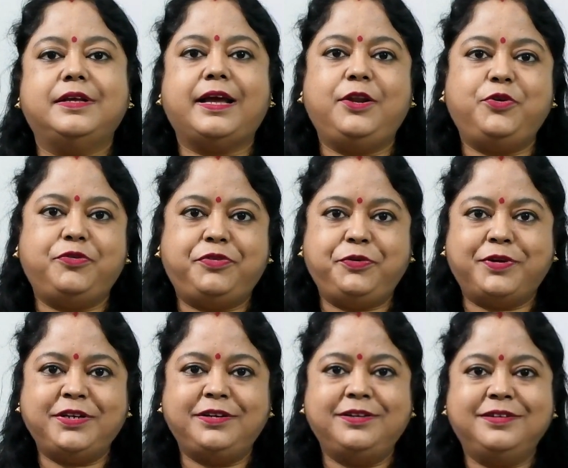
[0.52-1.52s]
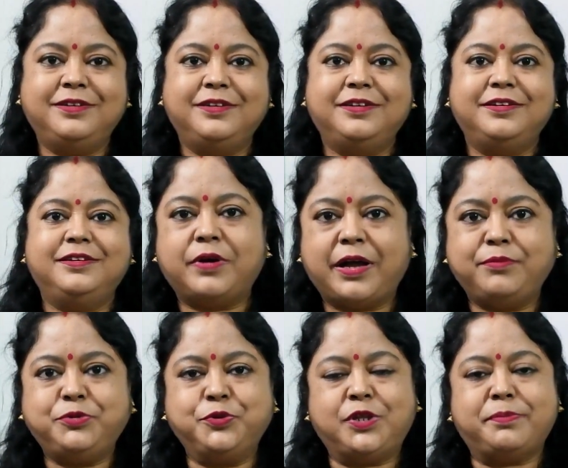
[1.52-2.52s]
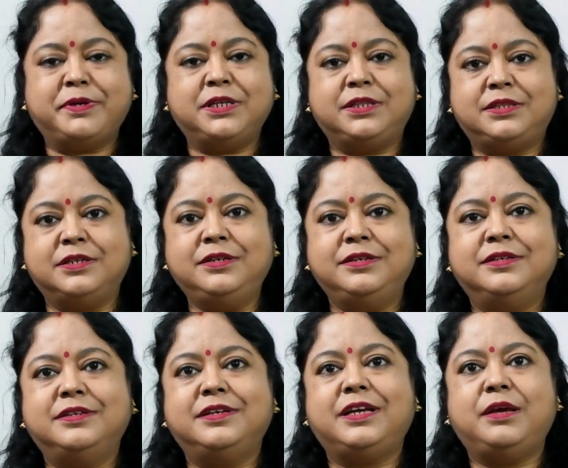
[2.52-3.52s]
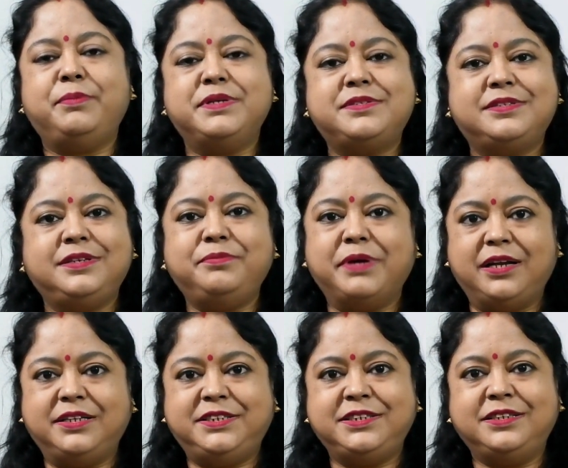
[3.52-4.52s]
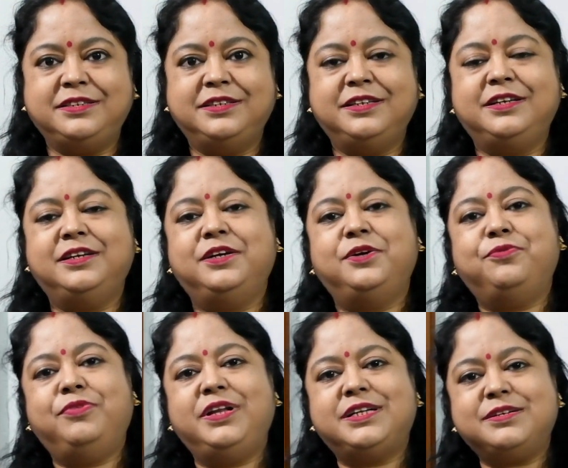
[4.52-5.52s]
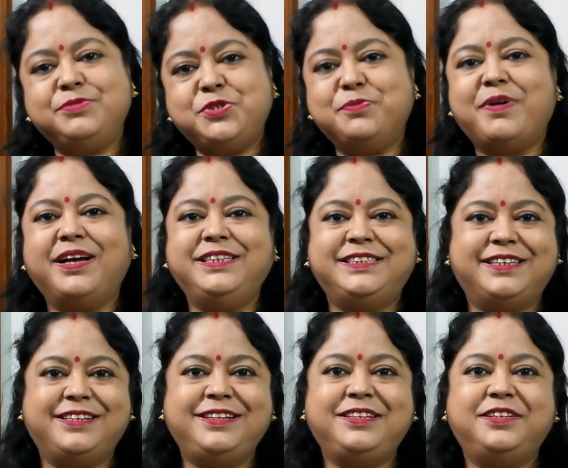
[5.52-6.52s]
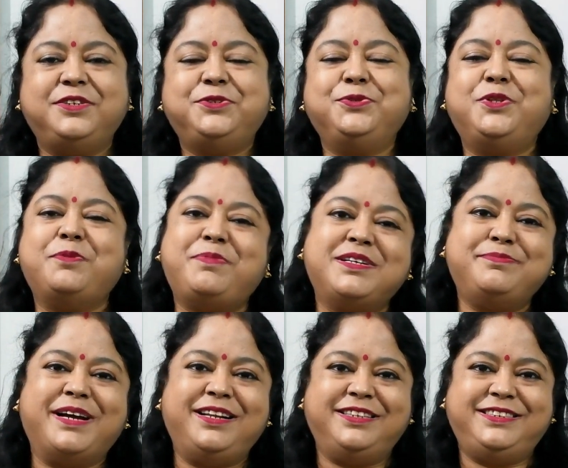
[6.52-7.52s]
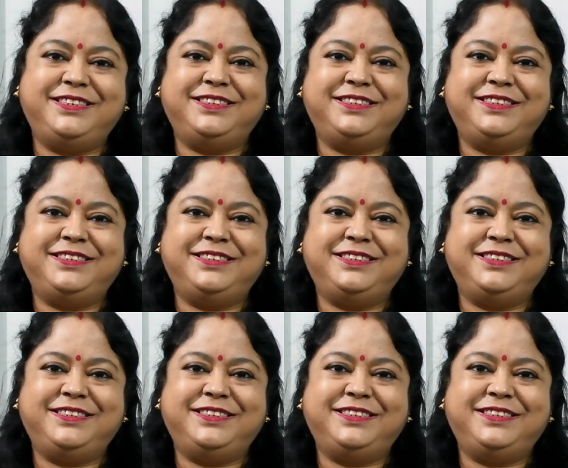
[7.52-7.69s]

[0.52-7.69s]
Hello everyone, I am Sutapa MSc in Biology. Welcome to my channel Sutapa's Biology.